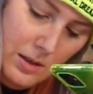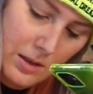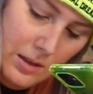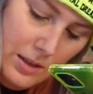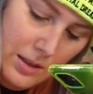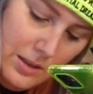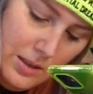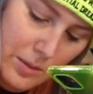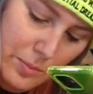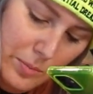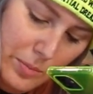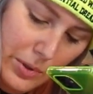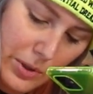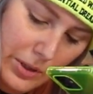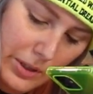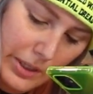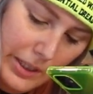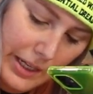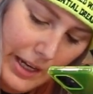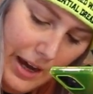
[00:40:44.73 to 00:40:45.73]
Because I'm
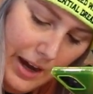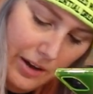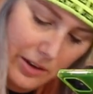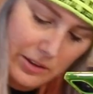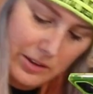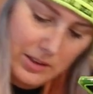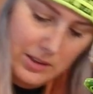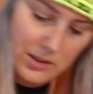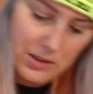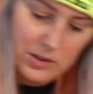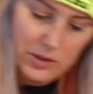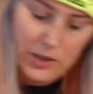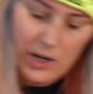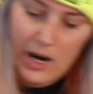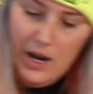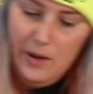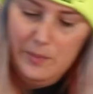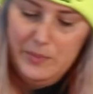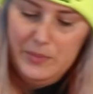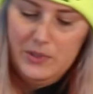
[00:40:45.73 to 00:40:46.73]
pulling out this
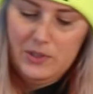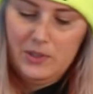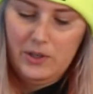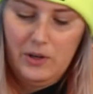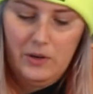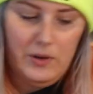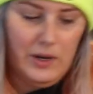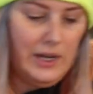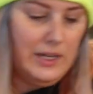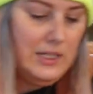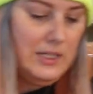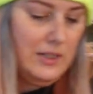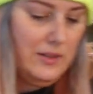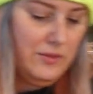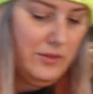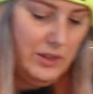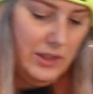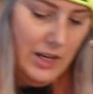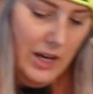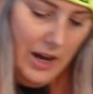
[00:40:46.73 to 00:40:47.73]
drop, so I
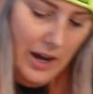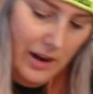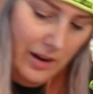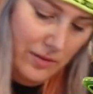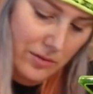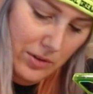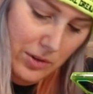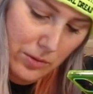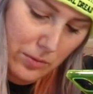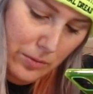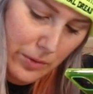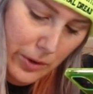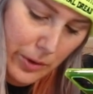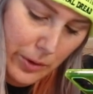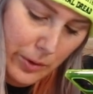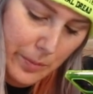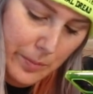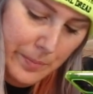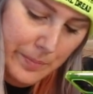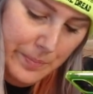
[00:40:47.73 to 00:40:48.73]
definitely have the
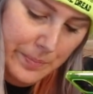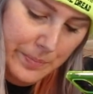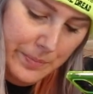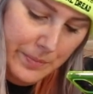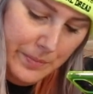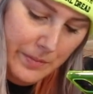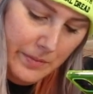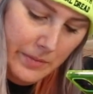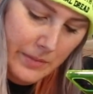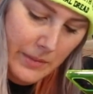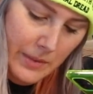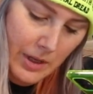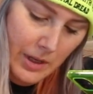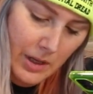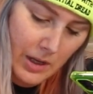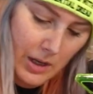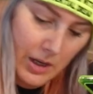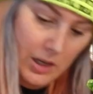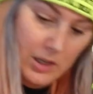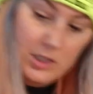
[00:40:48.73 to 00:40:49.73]
room
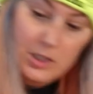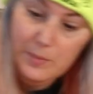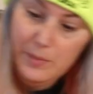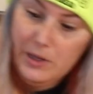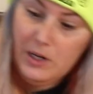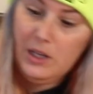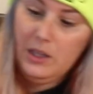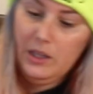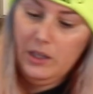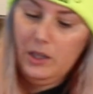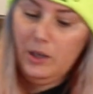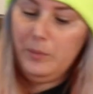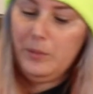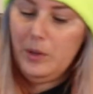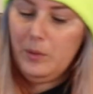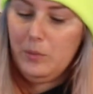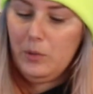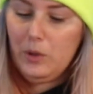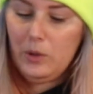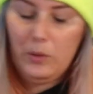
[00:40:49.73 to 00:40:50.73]
to put a little
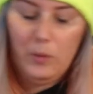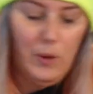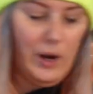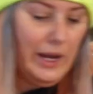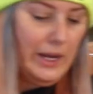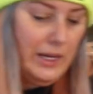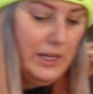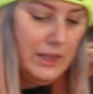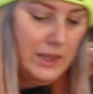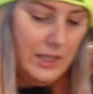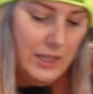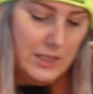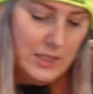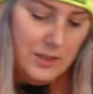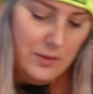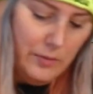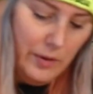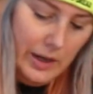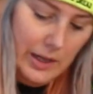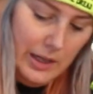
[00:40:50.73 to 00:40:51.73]
bit more white in this
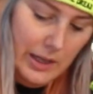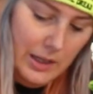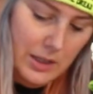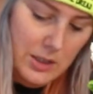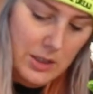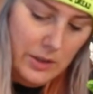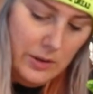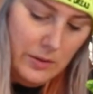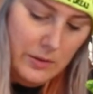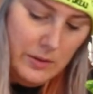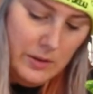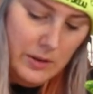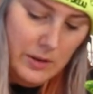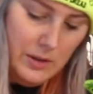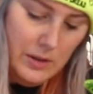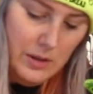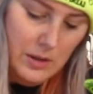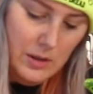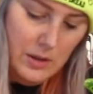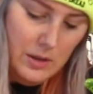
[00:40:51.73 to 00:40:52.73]
if I need to.
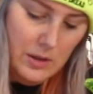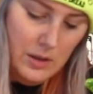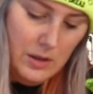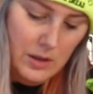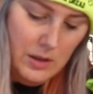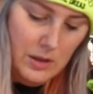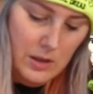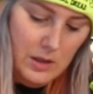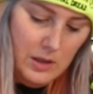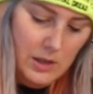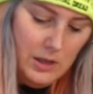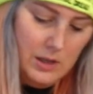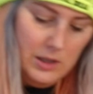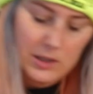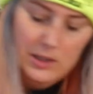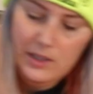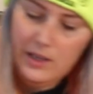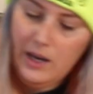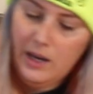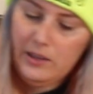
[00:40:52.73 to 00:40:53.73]

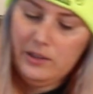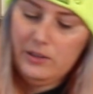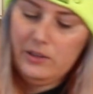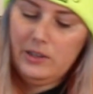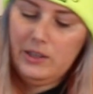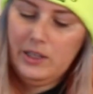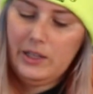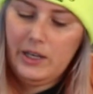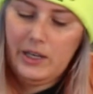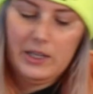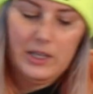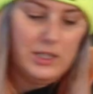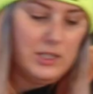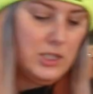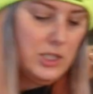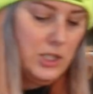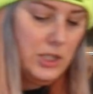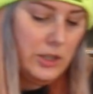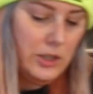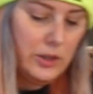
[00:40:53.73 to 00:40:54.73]
The other thing I can
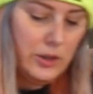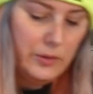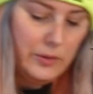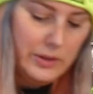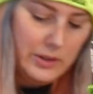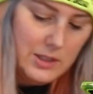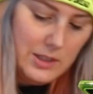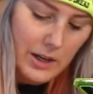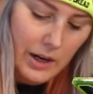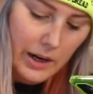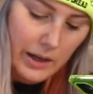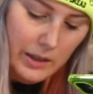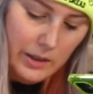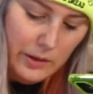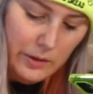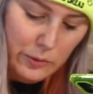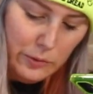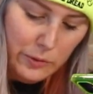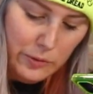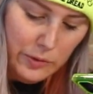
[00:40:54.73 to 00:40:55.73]
do is kind
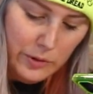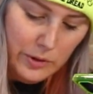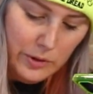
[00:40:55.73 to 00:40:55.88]
of